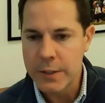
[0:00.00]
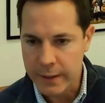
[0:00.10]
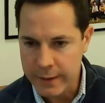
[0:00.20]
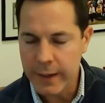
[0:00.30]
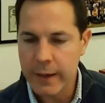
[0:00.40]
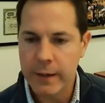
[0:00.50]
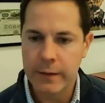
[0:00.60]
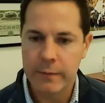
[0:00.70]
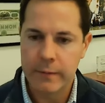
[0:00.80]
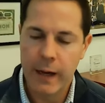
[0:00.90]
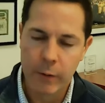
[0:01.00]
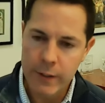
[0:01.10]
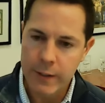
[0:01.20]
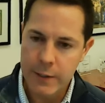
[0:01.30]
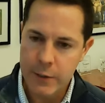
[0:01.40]
Like they not only
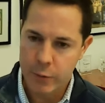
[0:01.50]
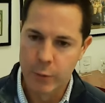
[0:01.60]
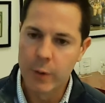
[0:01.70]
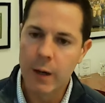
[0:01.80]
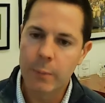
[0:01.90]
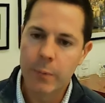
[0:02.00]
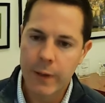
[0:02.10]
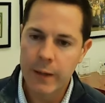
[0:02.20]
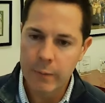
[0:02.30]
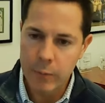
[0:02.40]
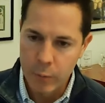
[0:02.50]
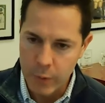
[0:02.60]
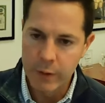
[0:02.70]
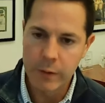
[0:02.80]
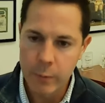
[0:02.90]
did they screw it up, they
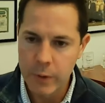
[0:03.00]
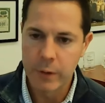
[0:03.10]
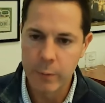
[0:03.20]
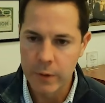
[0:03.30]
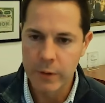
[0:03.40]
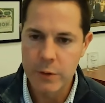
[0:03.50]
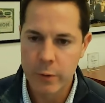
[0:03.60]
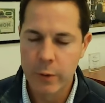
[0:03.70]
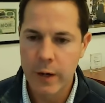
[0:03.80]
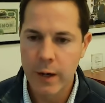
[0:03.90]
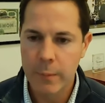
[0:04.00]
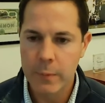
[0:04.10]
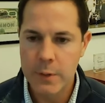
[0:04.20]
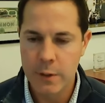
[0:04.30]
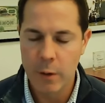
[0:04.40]
really, really, really screwed it up.
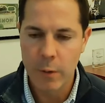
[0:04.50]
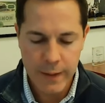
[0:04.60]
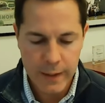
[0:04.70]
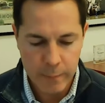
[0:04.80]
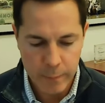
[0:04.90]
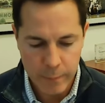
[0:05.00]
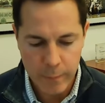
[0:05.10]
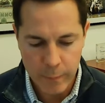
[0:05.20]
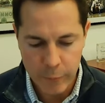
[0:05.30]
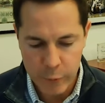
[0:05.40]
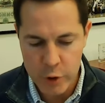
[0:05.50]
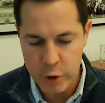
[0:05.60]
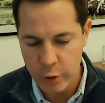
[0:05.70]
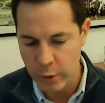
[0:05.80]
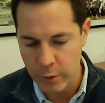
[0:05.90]
So they for
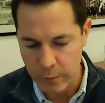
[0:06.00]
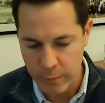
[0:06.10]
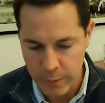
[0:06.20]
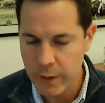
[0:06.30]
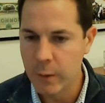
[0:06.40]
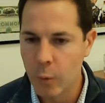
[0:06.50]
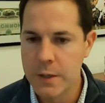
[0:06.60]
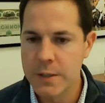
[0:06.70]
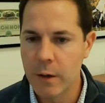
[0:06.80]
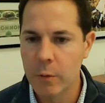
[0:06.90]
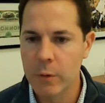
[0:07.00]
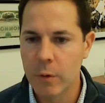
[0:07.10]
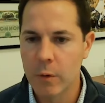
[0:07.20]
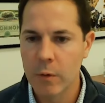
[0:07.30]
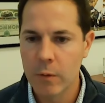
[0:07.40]
sure it was a known
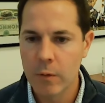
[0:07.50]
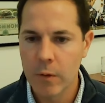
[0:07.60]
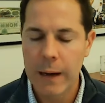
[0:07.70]
goal.